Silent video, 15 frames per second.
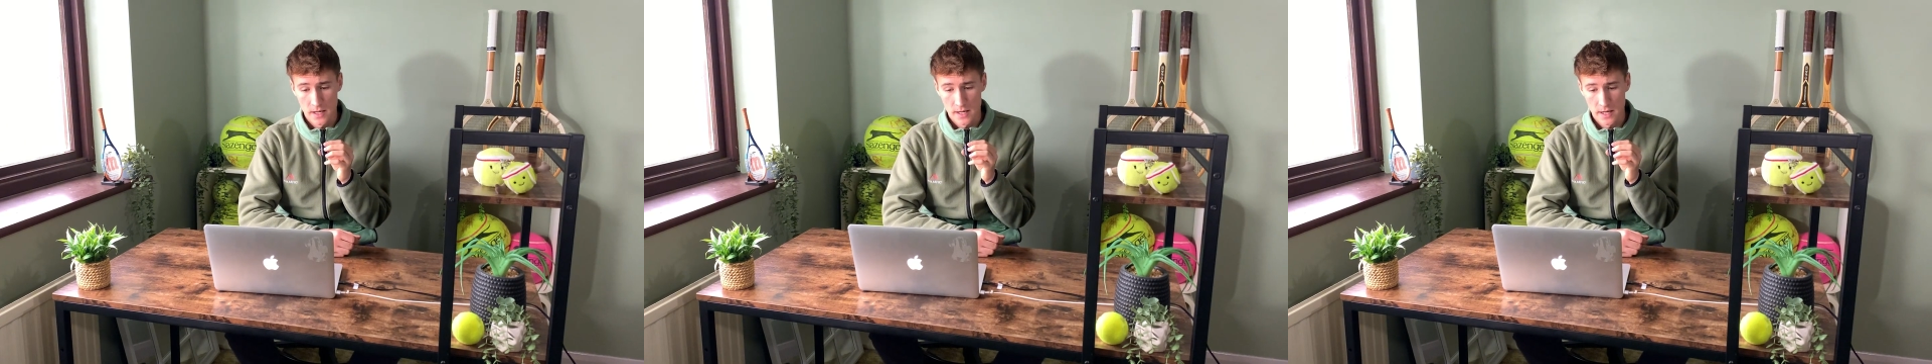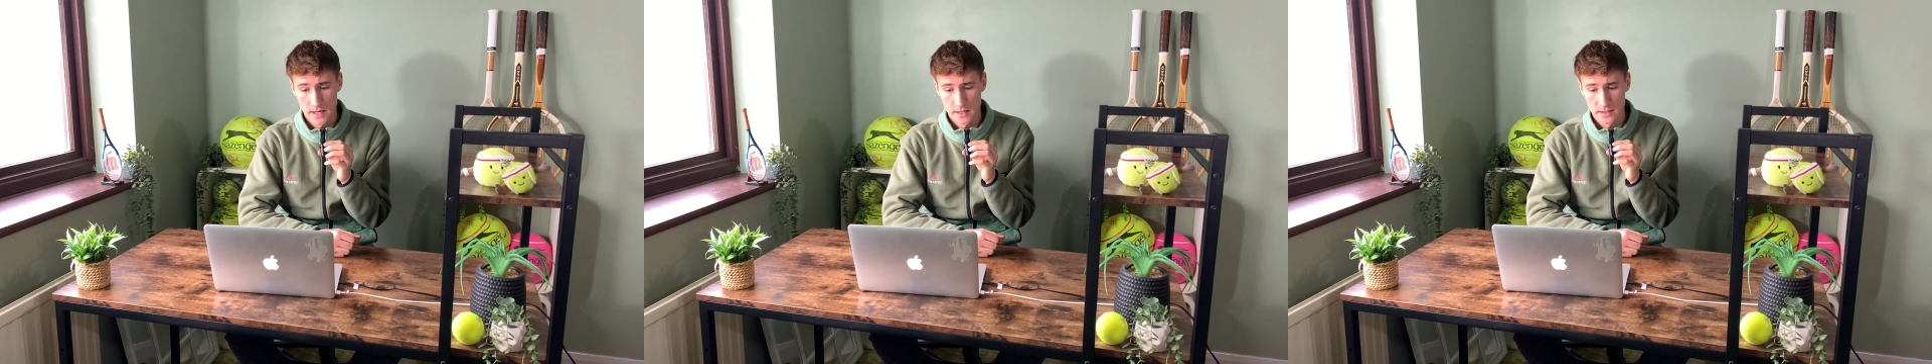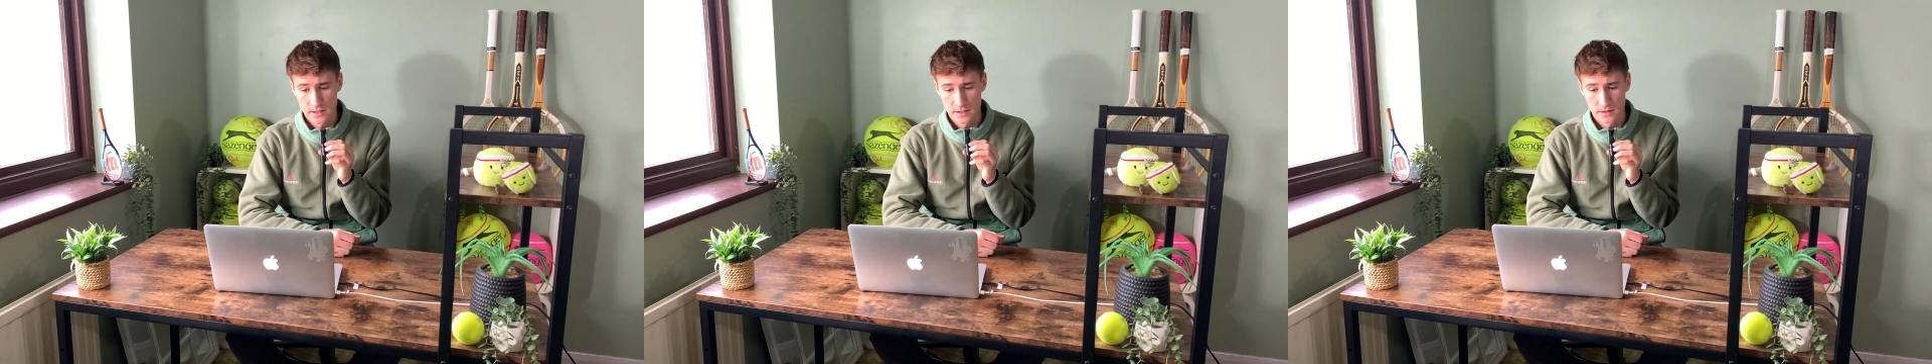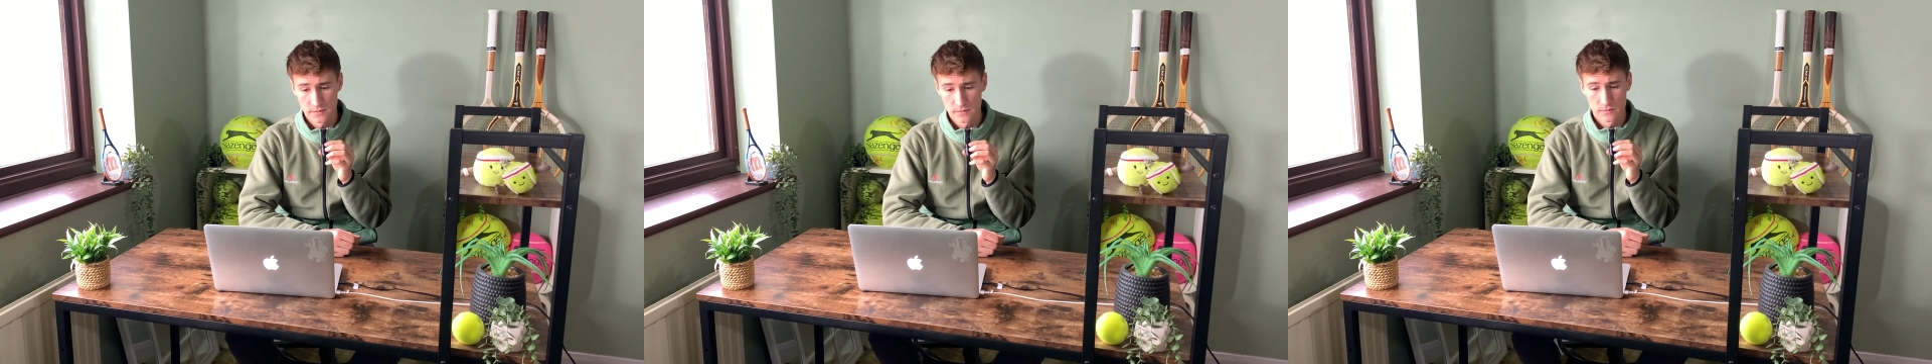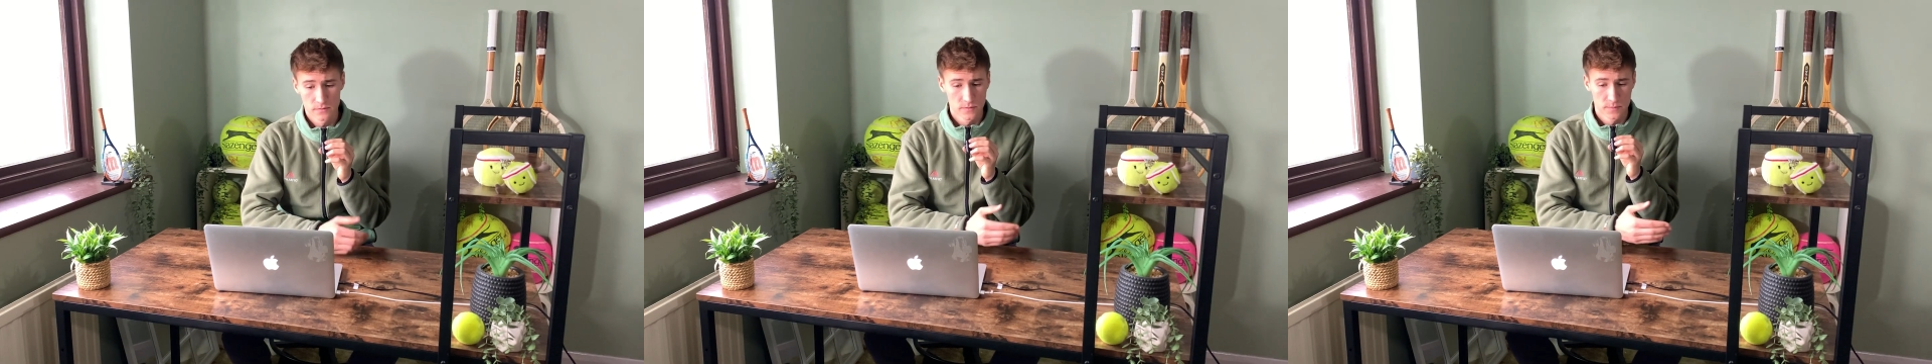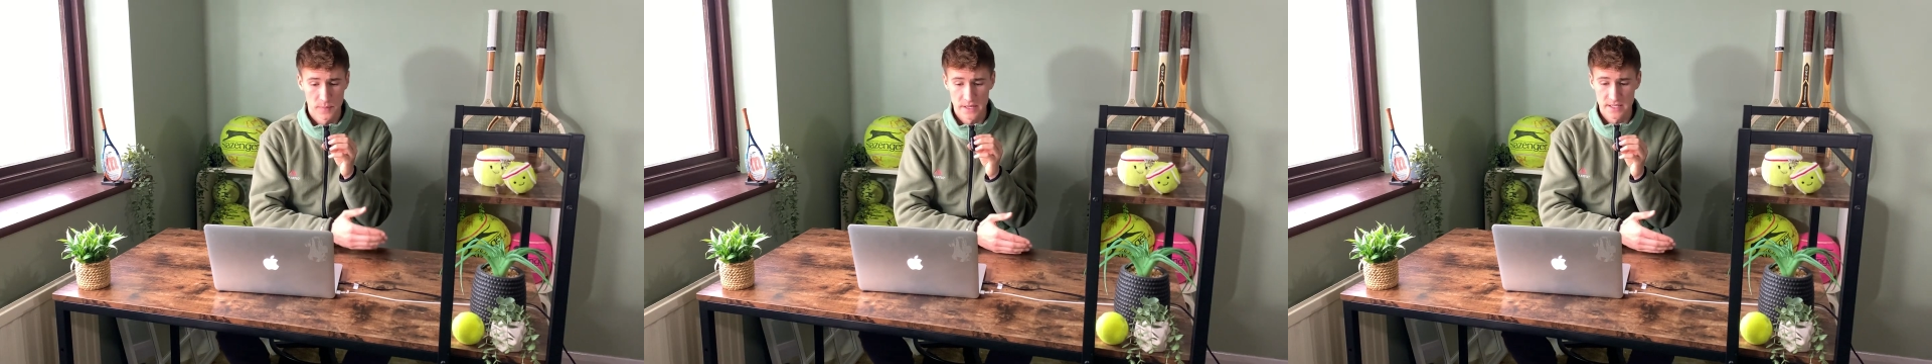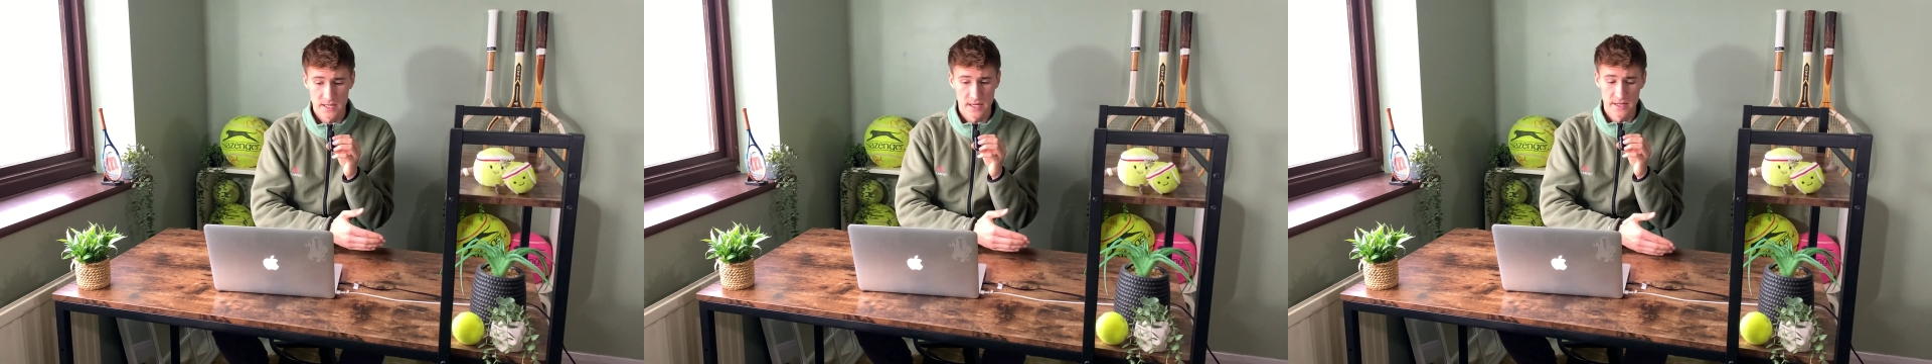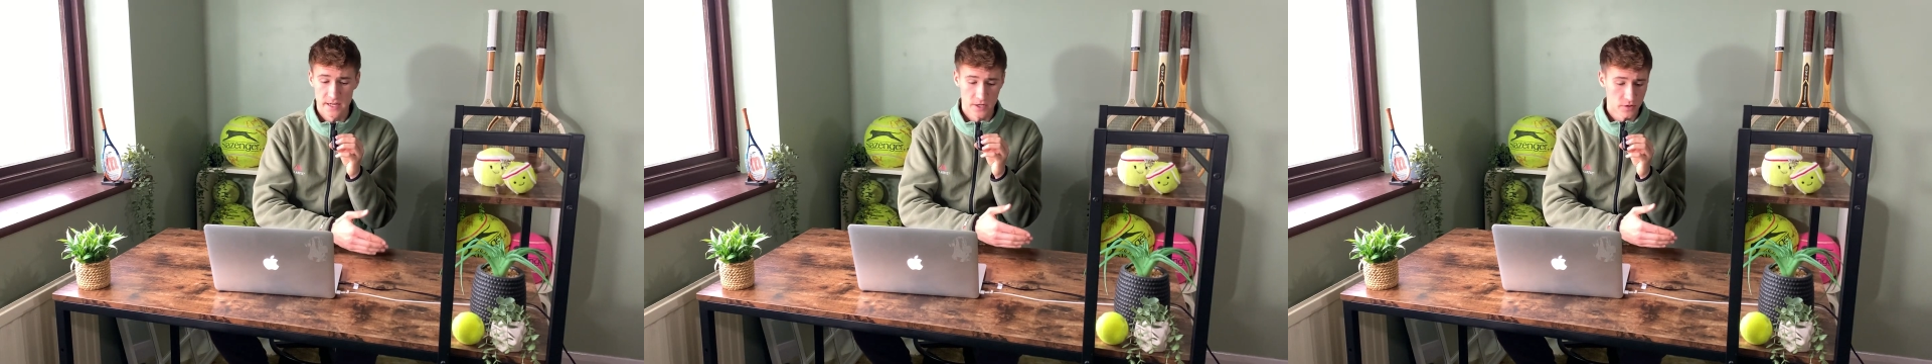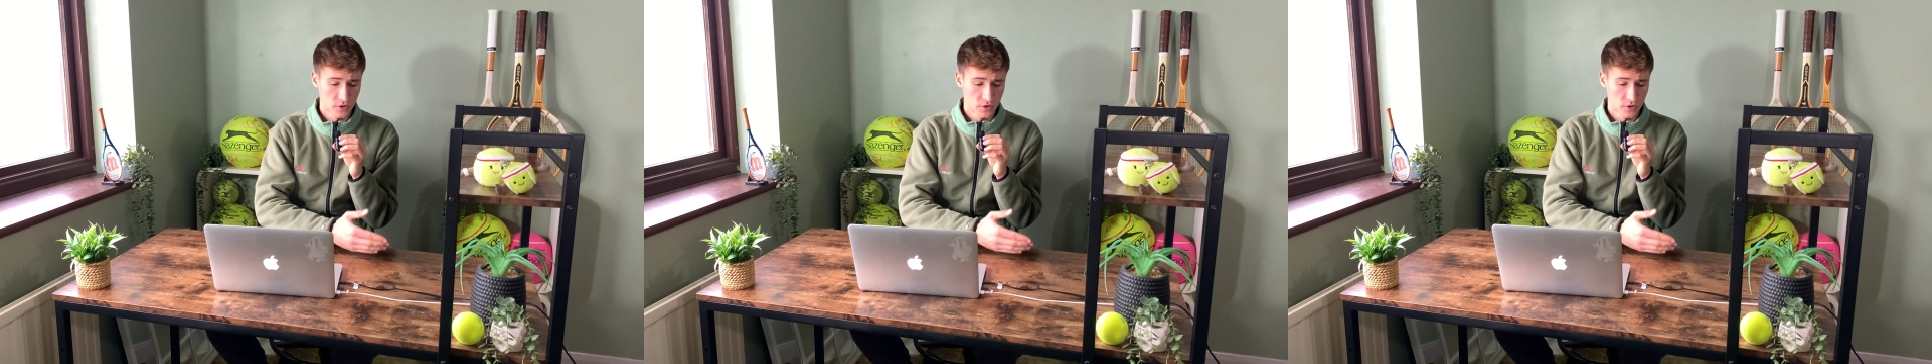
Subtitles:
and basically, yeah,